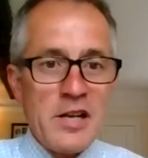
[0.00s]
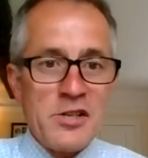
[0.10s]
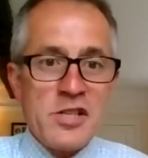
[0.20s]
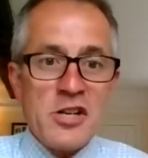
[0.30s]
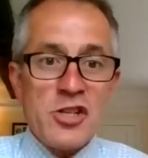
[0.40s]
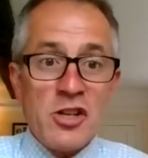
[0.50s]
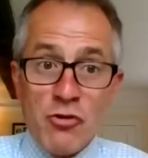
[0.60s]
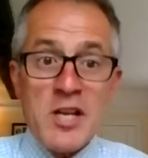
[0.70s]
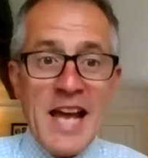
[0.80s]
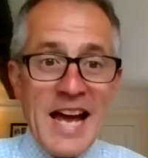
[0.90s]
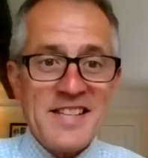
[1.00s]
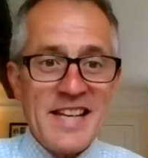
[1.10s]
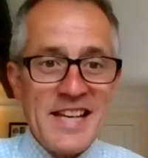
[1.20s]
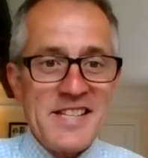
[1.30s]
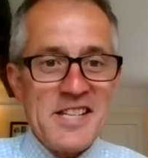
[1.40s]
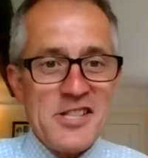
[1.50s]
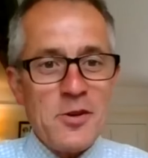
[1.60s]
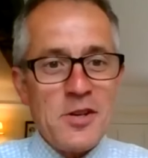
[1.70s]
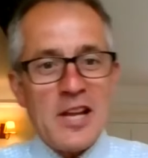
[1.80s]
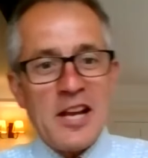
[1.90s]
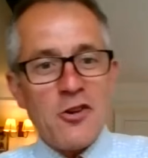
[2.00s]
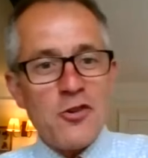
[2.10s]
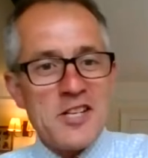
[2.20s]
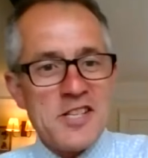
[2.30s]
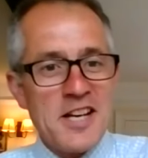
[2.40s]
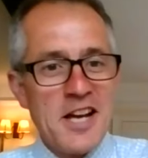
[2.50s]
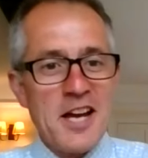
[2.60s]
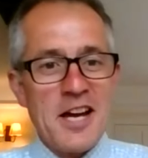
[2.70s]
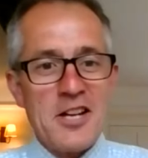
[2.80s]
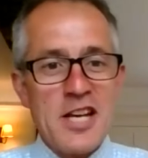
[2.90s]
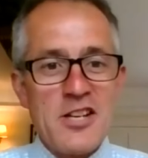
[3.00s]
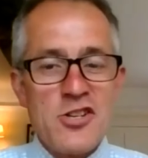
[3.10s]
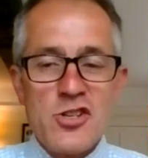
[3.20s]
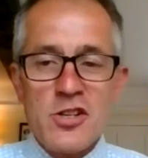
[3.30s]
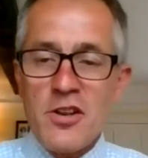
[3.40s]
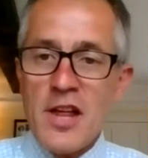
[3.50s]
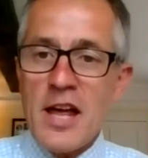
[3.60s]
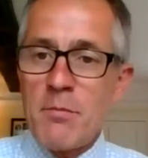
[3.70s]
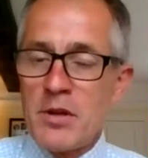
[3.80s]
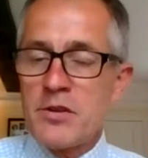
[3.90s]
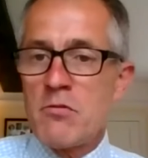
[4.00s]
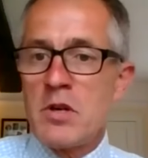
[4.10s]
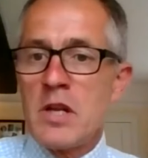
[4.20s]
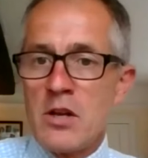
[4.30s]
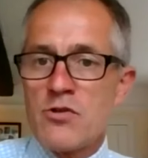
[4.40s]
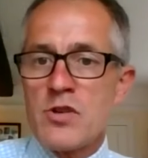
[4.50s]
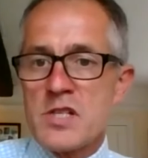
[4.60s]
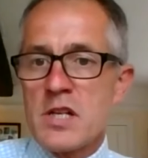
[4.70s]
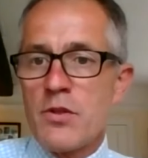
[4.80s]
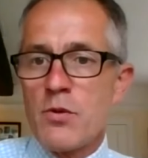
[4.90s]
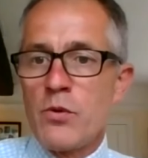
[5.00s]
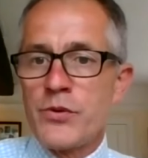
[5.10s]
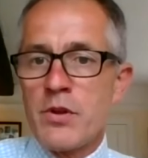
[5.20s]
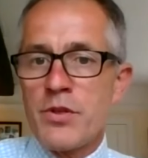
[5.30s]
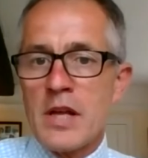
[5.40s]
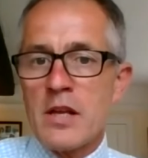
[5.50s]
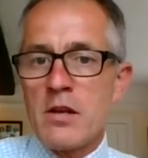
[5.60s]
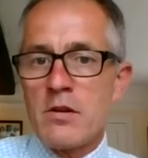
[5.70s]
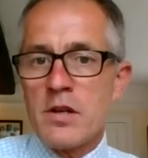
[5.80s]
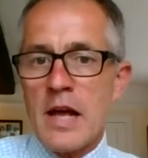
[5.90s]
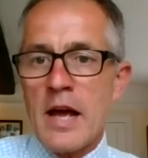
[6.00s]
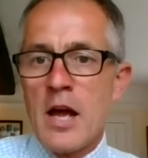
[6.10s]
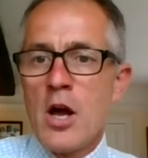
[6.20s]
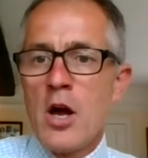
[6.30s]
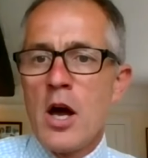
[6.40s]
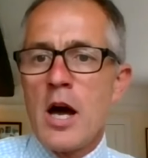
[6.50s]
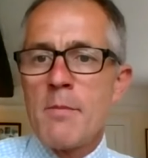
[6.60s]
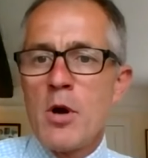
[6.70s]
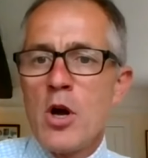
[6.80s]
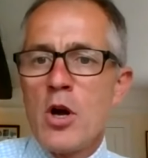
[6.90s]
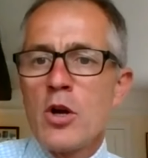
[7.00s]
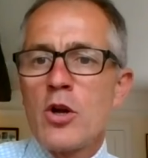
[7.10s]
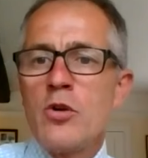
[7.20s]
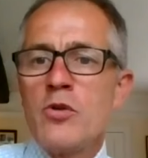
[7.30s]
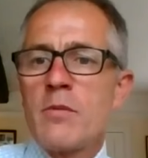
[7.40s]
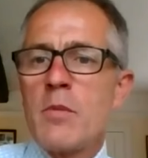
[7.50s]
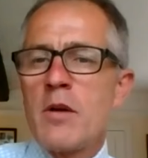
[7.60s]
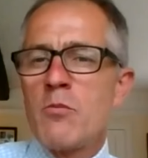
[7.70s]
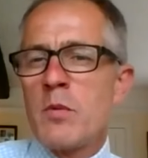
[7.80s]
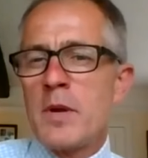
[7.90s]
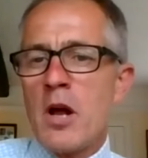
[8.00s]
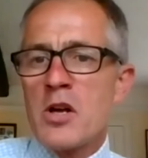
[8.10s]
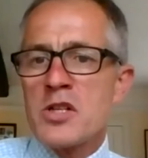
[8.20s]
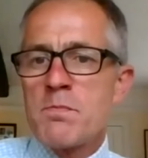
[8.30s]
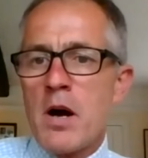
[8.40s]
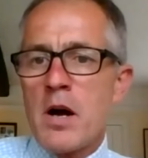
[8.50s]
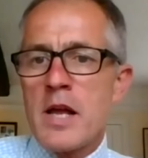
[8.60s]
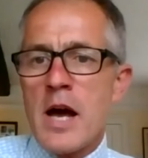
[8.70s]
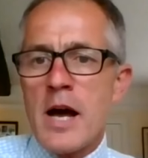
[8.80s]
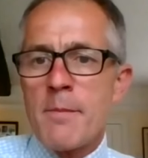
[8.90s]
such a green asset, is it? So it then creates a tension there, but it's a really interesting thought. So thank you to that. Kusam, we've been asked by